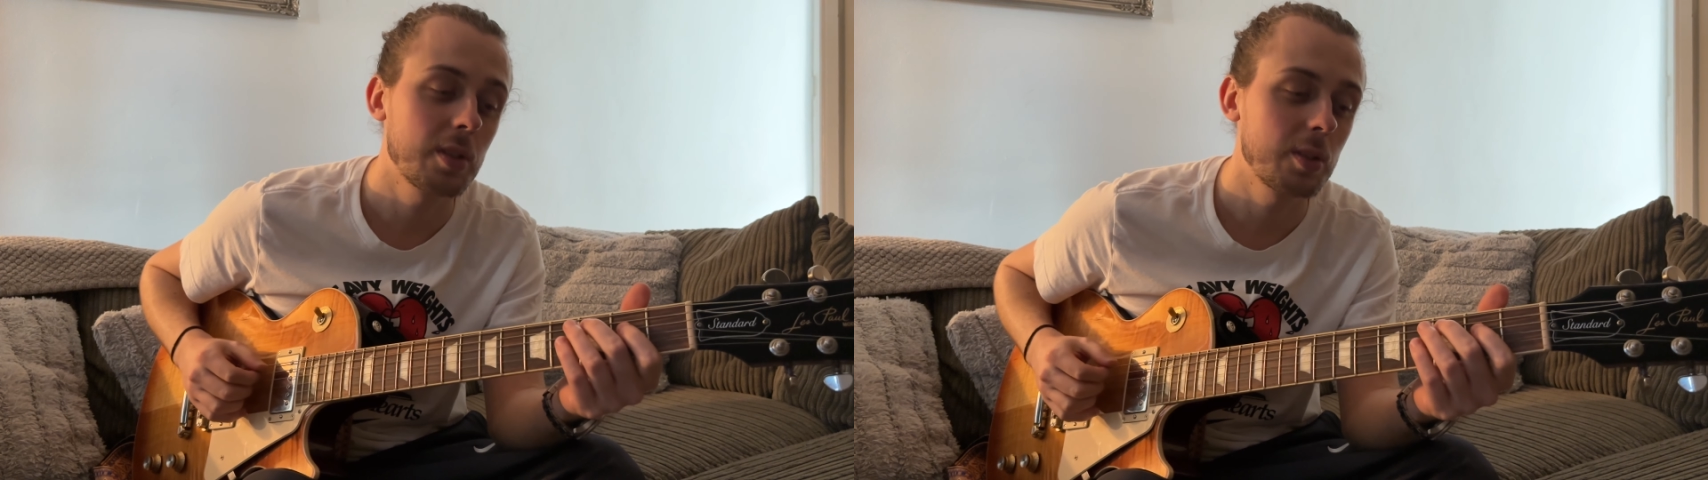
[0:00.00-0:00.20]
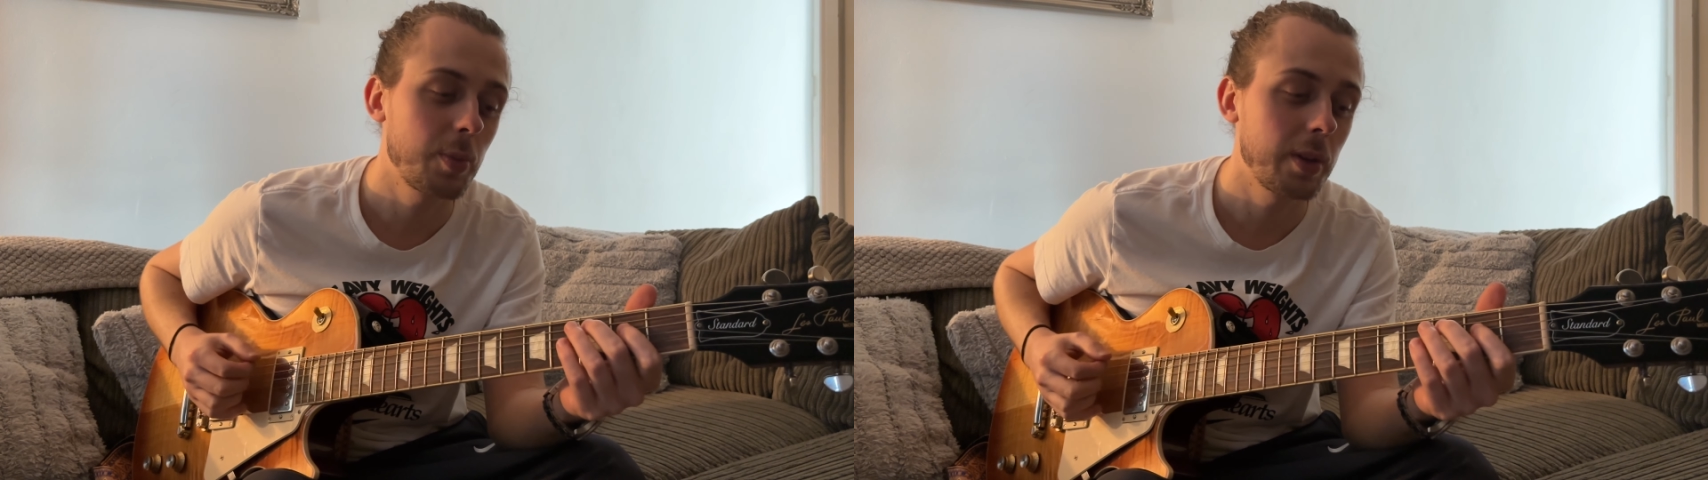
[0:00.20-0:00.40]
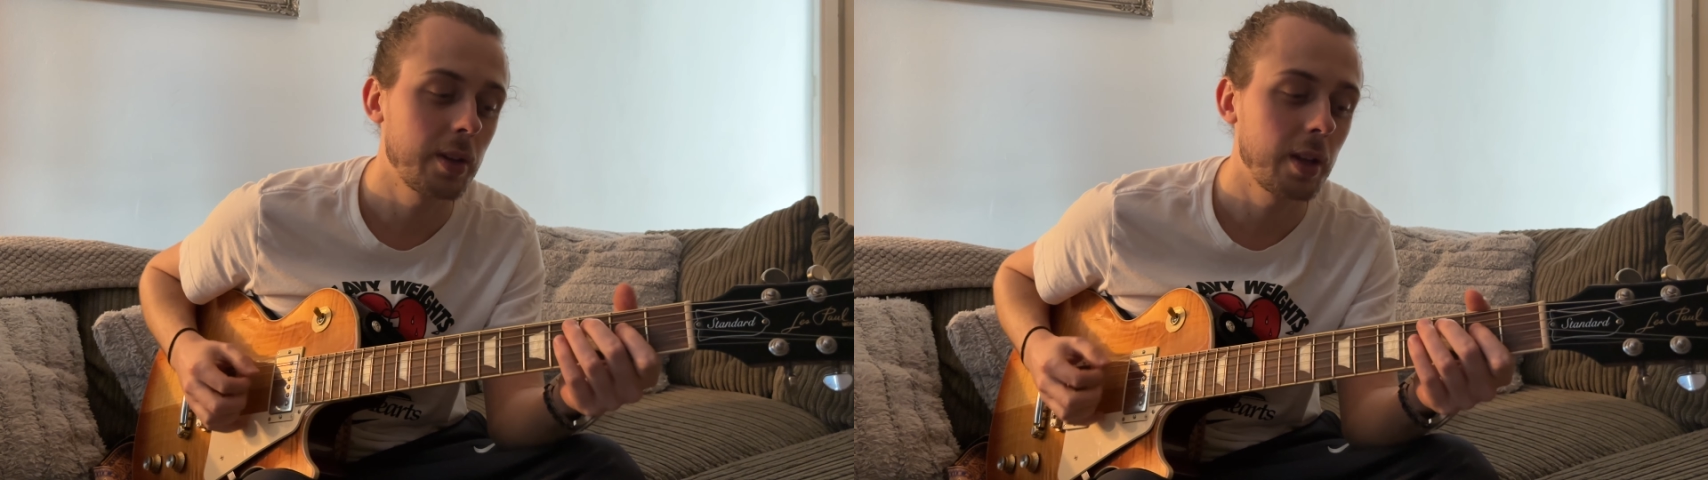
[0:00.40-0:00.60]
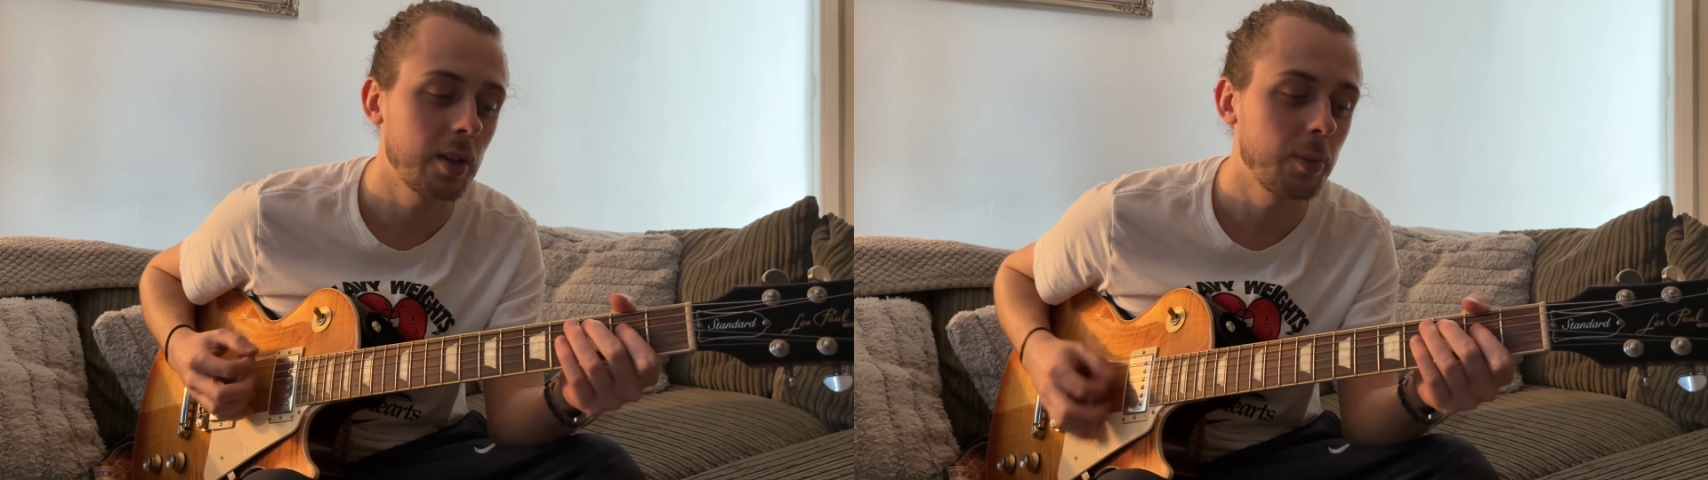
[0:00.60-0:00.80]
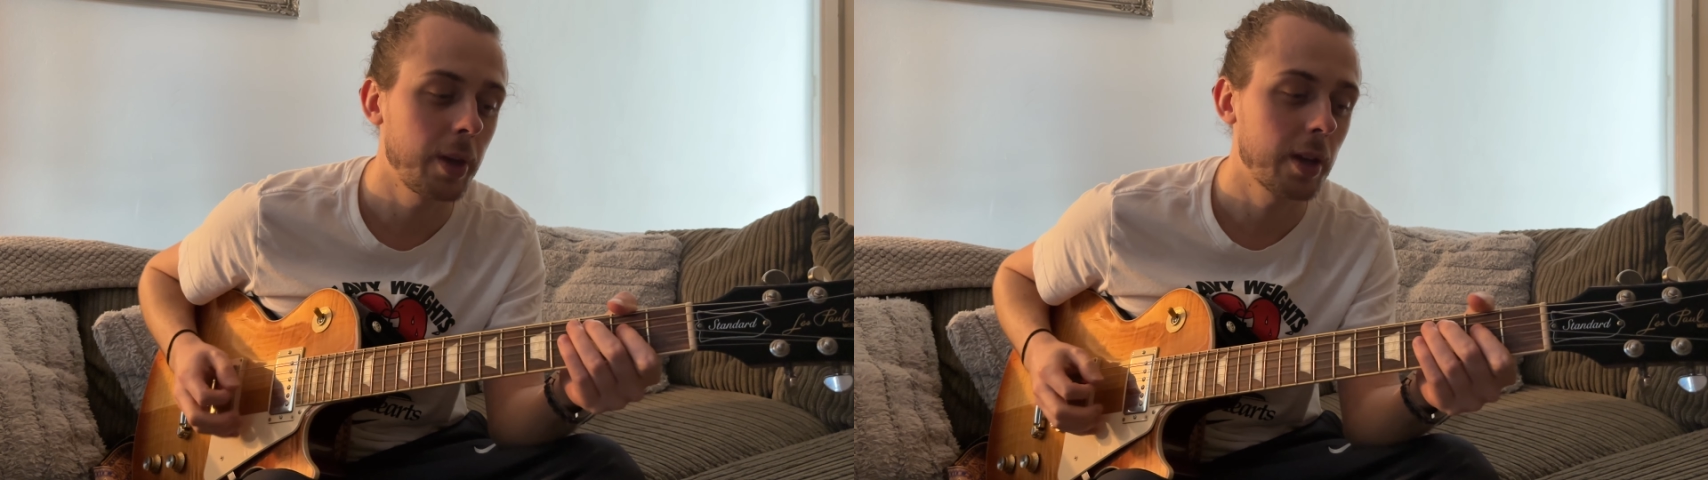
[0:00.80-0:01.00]
and spending that
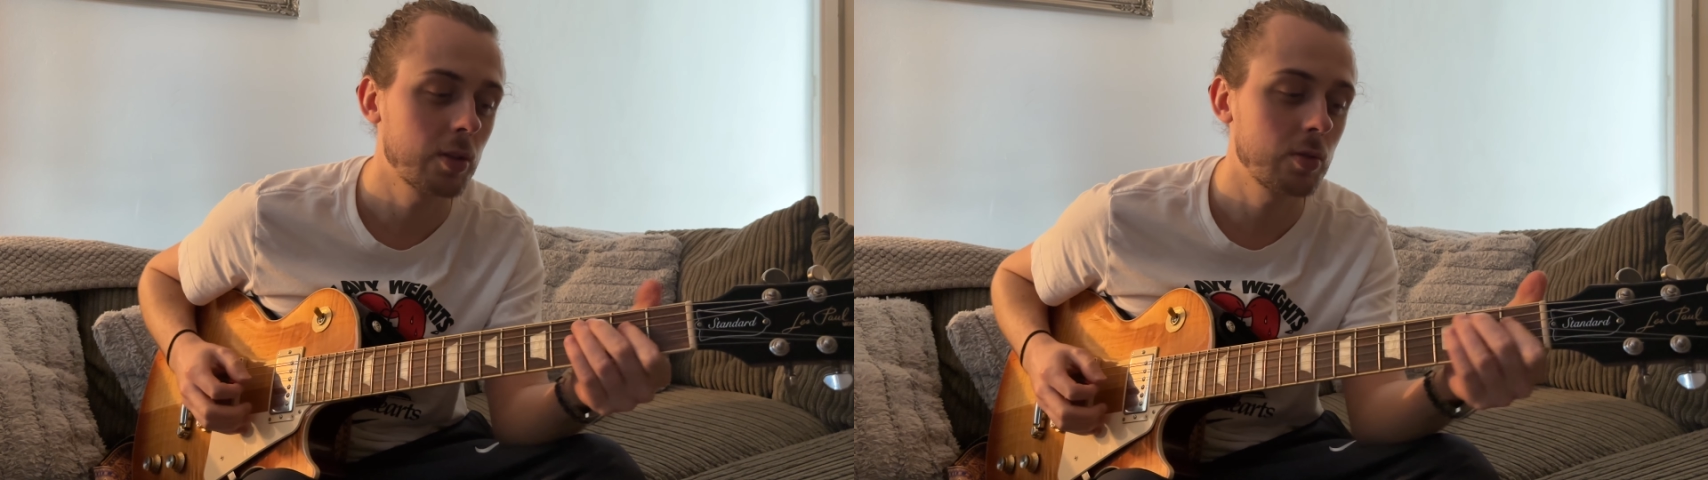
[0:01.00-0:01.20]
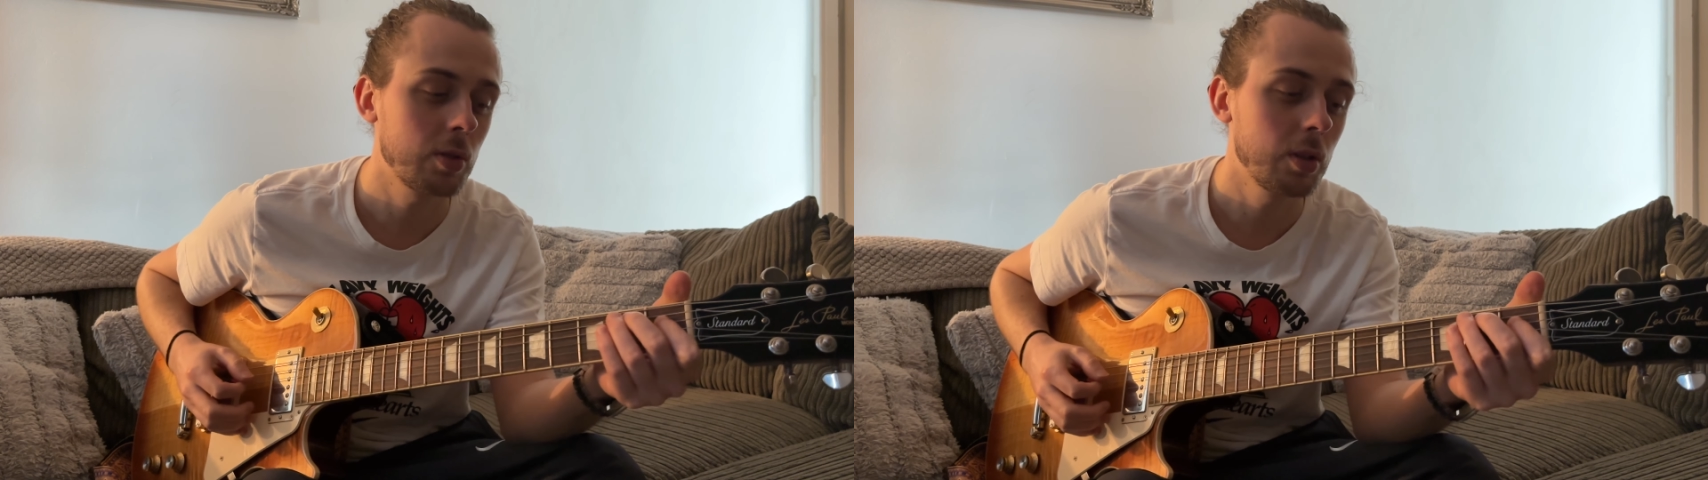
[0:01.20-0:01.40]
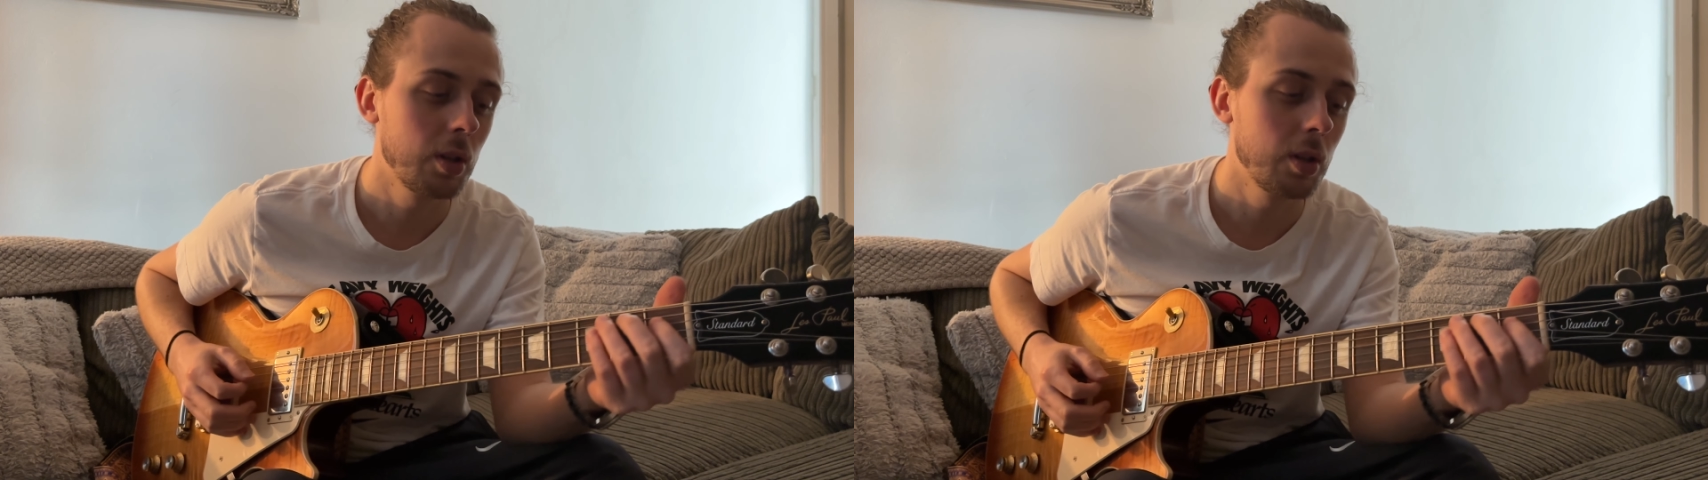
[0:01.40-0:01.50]
little bit extra.